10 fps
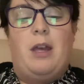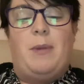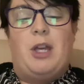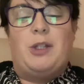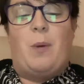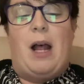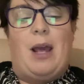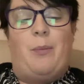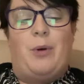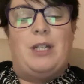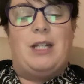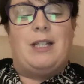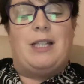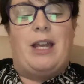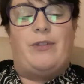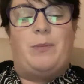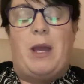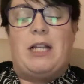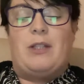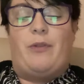because while I wanted a safe
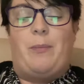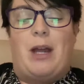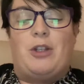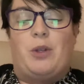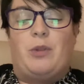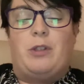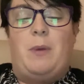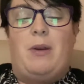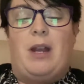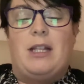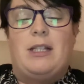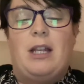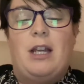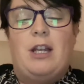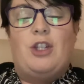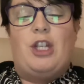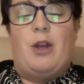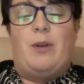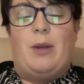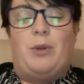space for magical spirits, she
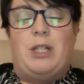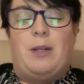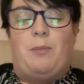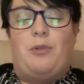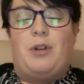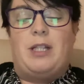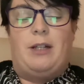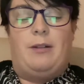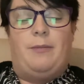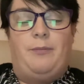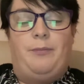only wanted a prison.